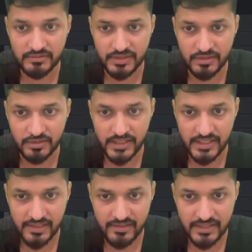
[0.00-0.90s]
We'll go
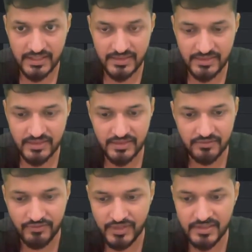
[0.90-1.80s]
ahead and release
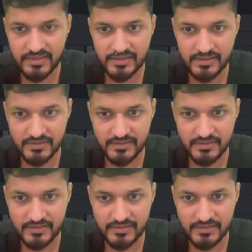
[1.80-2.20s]
Fizz